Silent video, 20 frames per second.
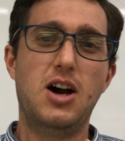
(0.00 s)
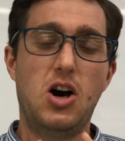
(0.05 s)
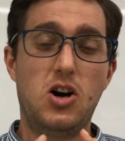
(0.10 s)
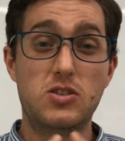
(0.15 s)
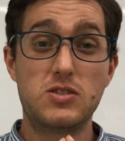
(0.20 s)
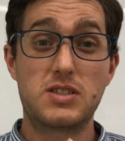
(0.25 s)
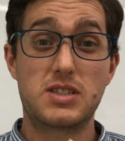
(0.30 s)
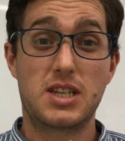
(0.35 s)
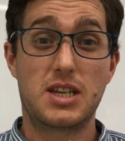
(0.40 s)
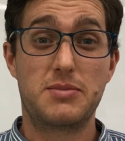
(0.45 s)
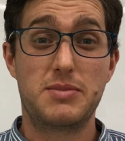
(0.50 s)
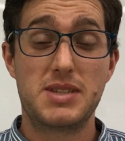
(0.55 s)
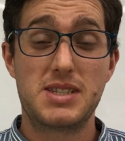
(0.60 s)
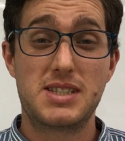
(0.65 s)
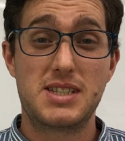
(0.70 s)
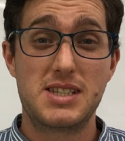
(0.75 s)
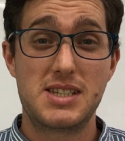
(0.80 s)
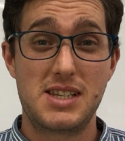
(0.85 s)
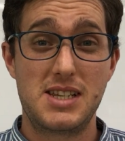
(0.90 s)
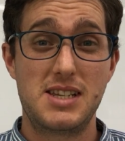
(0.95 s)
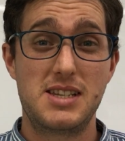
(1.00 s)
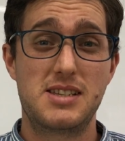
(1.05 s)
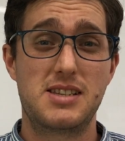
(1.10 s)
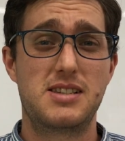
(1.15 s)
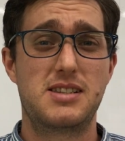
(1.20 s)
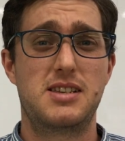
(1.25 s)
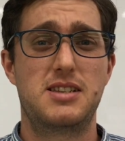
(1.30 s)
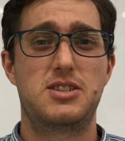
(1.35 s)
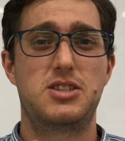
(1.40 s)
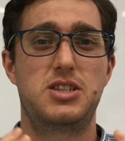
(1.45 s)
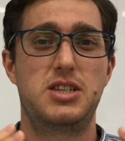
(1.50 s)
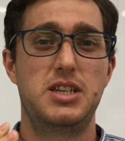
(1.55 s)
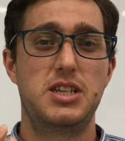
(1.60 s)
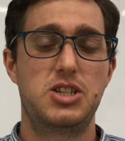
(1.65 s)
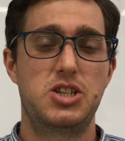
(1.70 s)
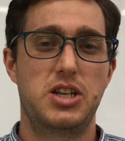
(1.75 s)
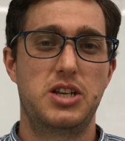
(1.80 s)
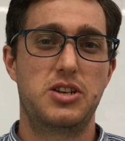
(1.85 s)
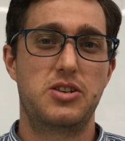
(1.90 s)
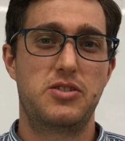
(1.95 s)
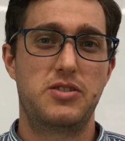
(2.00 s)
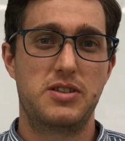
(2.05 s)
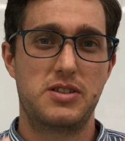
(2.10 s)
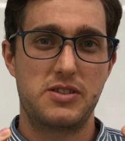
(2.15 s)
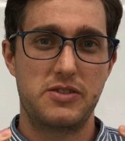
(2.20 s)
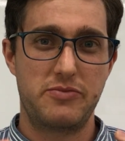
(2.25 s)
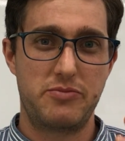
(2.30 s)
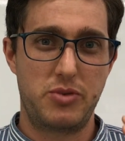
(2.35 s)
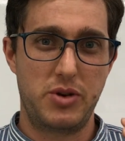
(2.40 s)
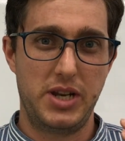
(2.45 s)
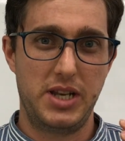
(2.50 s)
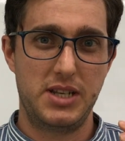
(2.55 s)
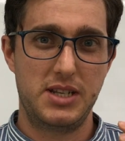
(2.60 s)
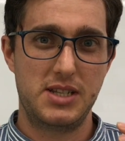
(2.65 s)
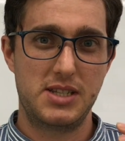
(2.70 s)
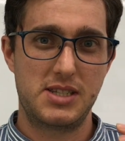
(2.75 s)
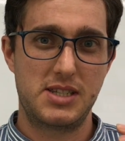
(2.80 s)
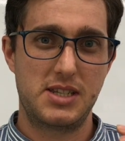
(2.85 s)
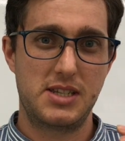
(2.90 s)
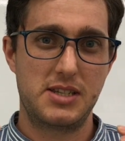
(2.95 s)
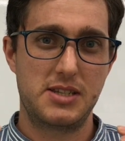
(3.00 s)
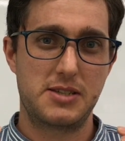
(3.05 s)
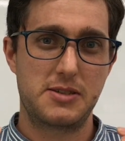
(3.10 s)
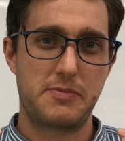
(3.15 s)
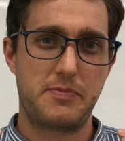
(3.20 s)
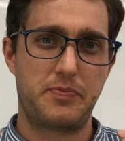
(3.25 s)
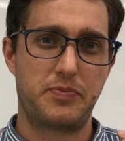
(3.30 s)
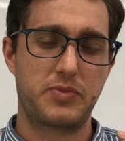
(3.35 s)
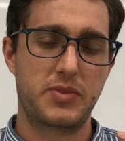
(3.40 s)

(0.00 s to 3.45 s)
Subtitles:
Alzheimer's disease is a degenerative brain disease